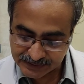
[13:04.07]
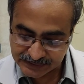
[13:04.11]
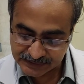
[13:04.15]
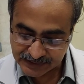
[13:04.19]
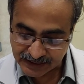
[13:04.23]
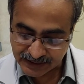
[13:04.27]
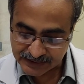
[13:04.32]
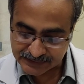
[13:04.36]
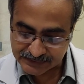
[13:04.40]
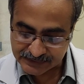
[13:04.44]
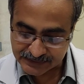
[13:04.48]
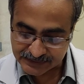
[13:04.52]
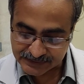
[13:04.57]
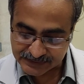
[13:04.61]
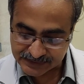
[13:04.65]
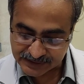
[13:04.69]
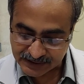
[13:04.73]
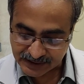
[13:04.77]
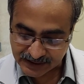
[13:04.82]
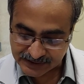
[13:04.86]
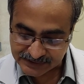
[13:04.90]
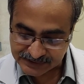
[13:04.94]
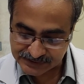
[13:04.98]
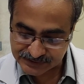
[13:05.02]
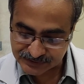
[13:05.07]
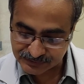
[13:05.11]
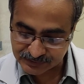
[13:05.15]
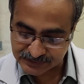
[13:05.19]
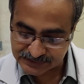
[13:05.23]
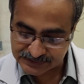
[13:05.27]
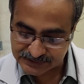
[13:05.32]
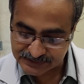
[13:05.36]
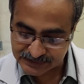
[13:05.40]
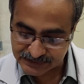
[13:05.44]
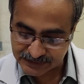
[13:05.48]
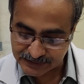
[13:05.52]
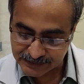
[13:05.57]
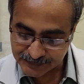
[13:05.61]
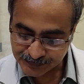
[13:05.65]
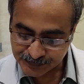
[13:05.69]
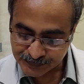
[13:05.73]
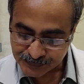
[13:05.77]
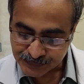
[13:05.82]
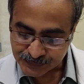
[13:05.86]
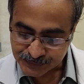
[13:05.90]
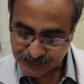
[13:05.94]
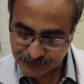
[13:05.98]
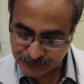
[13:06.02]
done either transversely
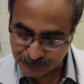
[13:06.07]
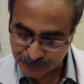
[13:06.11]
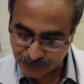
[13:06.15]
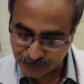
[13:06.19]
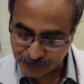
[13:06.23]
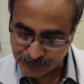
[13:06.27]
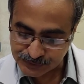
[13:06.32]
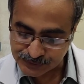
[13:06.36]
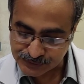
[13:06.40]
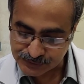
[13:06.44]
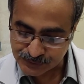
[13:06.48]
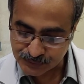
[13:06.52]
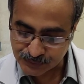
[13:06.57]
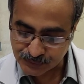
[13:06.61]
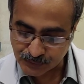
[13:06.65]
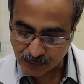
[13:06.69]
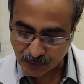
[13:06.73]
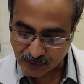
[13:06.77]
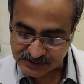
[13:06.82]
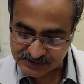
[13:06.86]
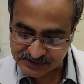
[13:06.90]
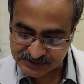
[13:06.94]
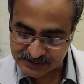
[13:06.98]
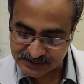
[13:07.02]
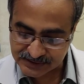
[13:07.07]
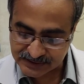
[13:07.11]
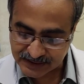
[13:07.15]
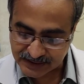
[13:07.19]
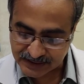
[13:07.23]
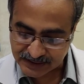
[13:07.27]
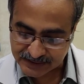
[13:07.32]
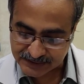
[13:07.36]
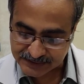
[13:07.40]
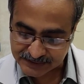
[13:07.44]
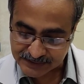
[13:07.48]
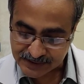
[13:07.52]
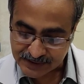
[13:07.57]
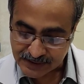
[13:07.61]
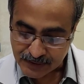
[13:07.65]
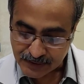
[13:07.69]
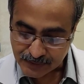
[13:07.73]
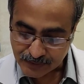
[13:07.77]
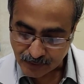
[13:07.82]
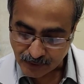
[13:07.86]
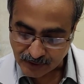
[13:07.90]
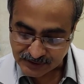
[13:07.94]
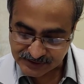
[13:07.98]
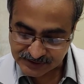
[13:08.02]
close to
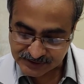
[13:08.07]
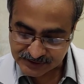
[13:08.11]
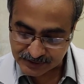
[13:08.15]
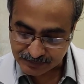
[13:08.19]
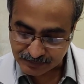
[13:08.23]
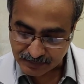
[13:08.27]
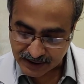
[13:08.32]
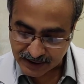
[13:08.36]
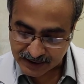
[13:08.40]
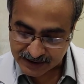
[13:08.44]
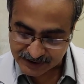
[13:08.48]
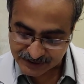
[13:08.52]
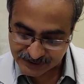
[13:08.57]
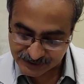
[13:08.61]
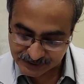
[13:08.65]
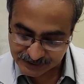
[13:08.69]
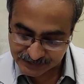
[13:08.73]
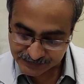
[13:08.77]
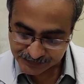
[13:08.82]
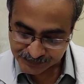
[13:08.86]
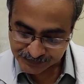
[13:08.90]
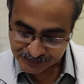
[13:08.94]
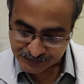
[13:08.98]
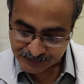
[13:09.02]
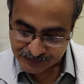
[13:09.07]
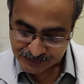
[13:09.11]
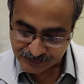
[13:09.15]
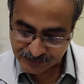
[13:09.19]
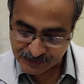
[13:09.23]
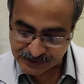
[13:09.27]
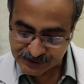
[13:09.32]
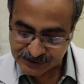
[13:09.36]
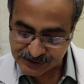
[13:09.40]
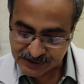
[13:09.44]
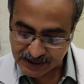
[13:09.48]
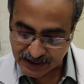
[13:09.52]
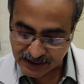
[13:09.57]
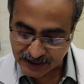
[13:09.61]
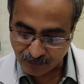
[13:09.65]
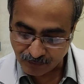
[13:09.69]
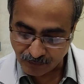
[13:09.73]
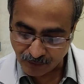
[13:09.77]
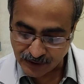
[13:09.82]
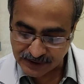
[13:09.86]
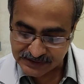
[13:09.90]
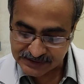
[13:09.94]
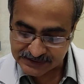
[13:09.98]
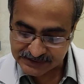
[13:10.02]
costal margin, which
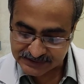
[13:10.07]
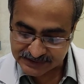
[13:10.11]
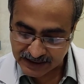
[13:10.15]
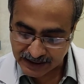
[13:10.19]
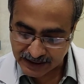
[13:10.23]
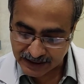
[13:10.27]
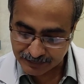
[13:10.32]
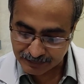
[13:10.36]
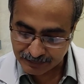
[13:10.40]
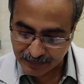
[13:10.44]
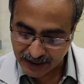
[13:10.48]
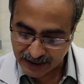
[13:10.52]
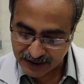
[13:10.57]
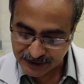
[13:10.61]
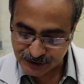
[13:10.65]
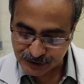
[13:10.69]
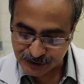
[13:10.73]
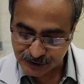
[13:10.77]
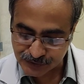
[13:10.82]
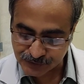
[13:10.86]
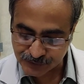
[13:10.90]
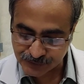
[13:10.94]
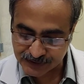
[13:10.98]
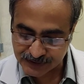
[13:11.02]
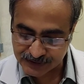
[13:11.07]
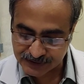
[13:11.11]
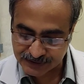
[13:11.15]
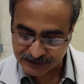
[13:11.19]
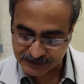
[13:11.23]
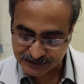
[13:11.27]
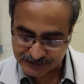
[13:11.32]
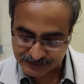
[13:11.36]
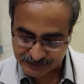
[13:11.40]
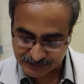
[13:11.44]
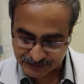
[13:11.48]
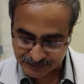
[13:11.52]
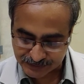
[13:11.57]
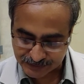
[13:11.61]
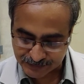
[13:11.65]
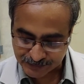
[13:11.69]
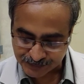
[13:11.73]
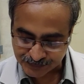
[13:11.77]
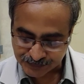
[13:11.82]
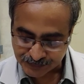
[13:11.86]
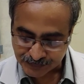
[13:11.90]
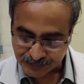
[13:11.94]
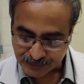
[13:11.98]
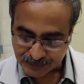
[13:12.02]
avoids damage to phrenic
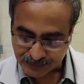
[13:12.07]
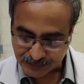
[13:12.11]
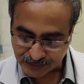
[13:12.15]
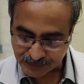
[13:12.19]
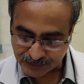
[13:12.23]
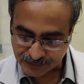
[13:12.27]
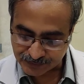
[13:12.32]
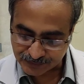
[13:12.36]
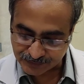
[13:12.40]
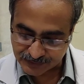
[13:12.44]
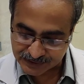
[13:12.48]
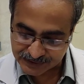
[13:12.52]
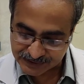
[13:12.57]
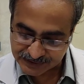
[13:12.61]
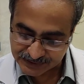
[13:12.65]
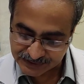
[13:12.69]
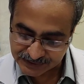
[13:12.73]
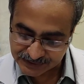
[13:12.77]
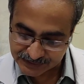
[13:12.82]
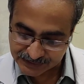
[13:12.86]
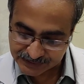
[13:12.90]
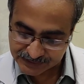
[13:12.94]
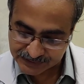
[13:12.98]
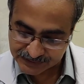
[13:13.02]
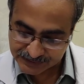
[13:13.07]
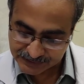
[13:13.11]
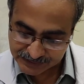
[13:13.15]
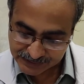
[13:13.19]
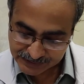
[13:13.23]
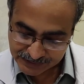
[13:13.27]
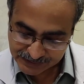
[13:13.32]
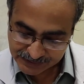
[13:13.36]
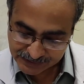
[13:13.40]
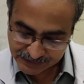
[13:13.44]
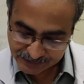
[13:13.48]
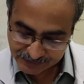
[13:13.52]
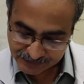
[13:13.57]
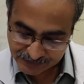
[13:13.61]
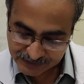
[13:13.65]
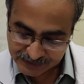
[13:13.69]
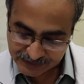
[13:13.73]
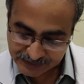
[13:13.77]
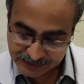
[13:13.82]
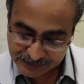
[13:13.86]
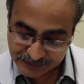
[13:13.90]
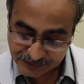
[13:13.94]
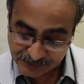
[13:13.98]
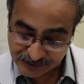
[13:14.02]
nerve, or vertically,
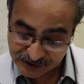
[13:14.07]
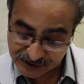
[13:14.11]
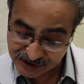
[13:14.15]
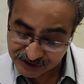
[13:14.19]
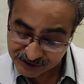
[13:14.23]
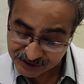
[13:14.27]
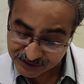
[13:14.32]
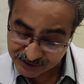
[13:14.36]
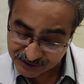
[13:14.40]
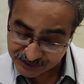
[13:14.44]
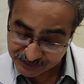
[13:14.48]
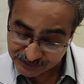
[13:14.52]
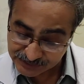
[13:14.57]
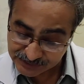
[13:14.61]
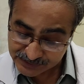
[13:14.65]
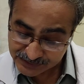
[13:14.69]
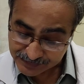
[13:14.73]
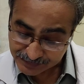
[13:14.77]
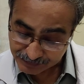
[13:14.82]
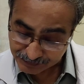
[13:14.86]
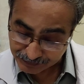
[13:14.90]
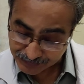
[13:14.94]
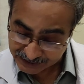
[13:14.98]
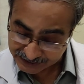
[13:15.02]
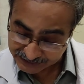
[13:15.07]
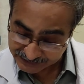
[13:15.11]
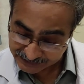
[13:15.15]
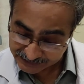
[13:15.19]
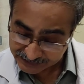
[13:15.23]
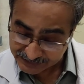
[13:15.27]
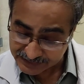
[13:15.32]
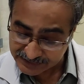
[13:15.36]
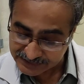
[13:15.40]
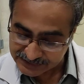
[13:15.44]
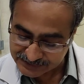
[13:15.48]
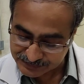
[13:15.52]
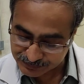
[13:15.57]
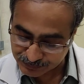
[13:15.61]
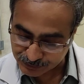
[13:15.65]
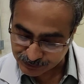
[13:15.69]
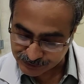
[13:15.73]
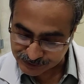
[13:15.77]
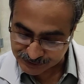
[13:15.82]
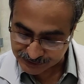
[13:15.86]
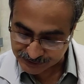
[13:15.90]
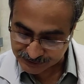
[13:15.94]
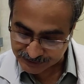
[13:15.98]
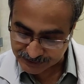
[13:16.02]
which gives better
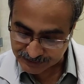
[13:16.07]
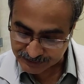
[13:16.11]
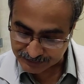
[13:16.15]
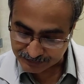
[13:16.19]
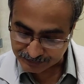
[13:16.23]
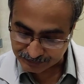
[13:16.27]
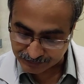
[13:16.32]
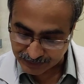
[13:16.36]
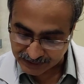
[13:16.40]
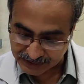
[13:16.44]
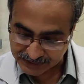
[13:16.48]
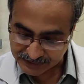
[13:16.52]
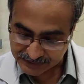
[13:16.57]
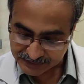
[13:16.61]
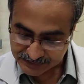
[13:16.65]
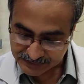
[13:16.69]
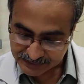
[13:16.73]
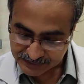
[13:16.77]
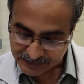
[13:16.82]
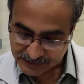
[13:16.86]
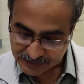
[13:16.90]
exposure, but